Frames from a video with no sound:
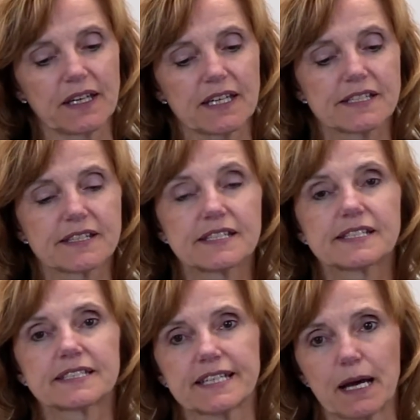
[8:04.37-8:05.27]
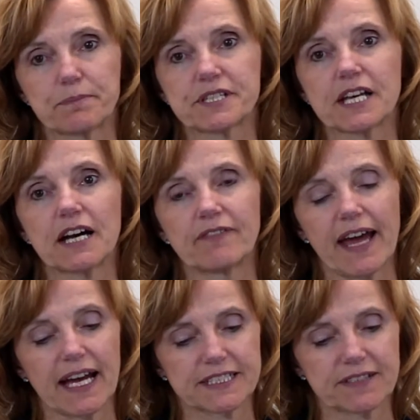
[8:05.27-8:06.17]
It's the steps of
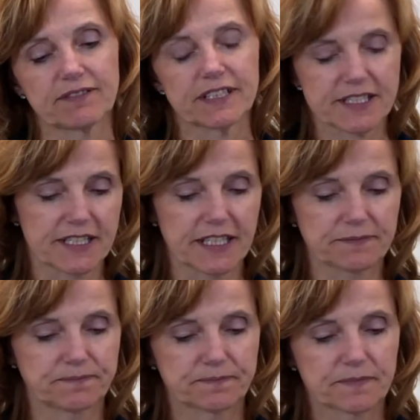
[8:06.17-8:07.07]
active listening.